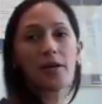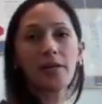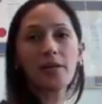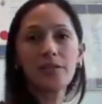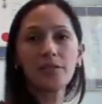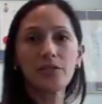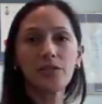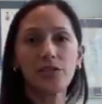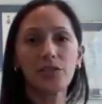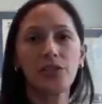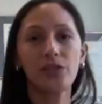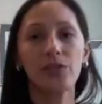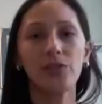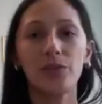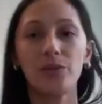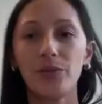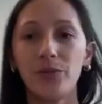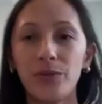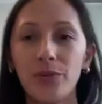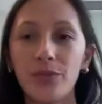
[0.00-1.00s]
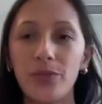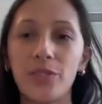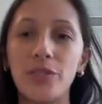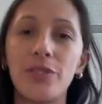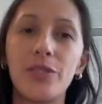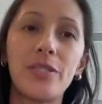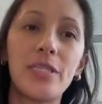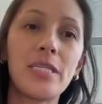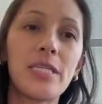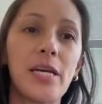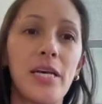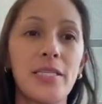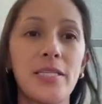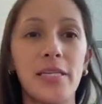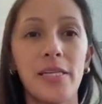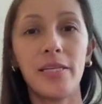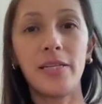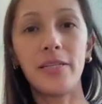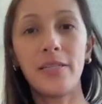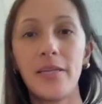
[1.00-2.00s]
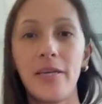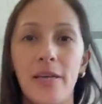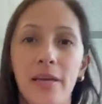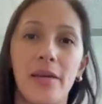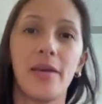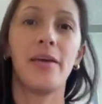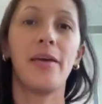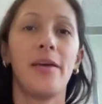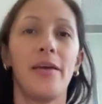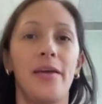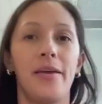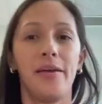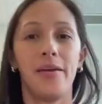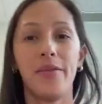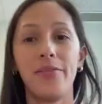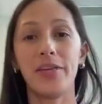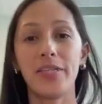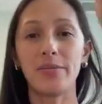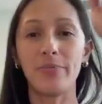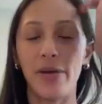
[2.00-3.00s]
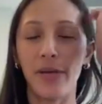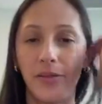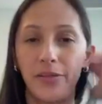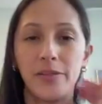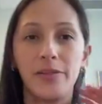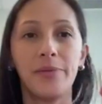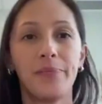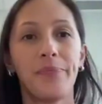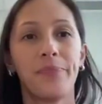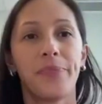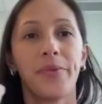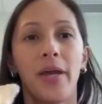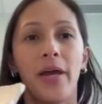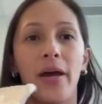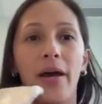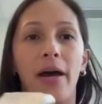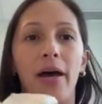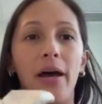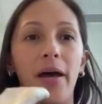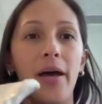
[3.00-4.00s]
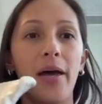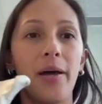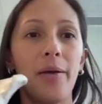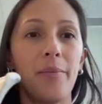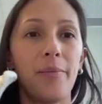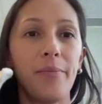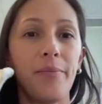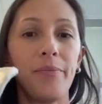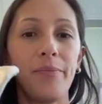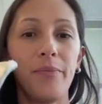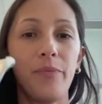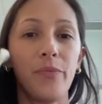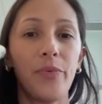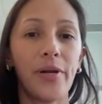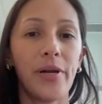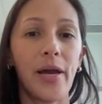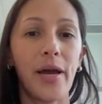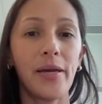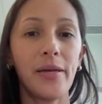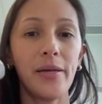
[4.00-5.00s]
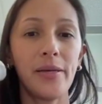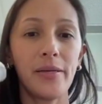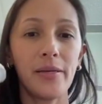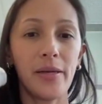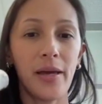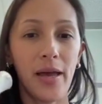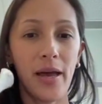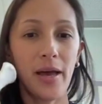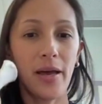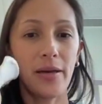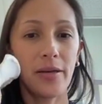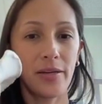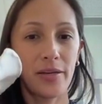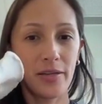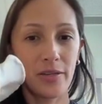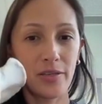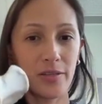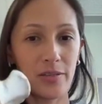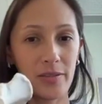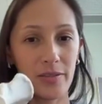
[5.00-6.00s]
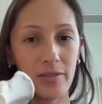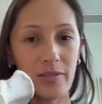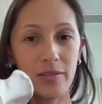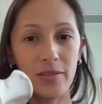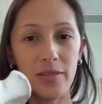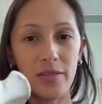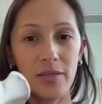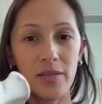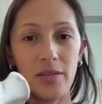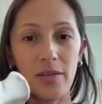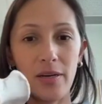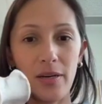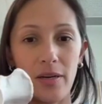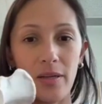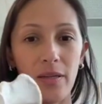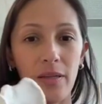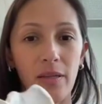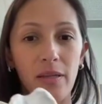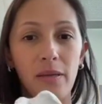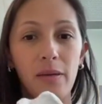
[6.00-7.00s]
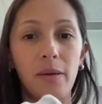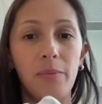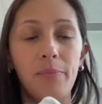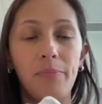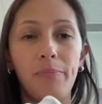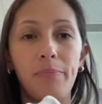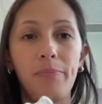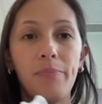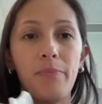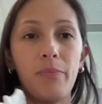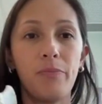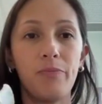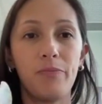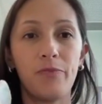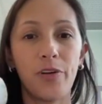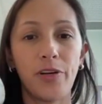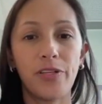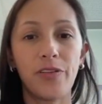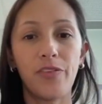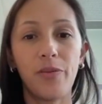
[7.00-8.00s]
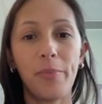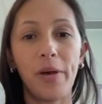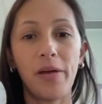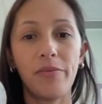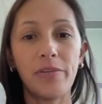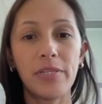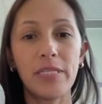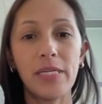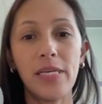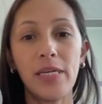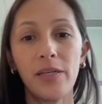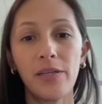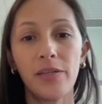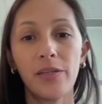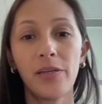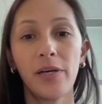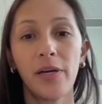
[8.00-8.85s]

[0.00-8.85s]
to discuss it in this manner. When I see the front of the pelvis here,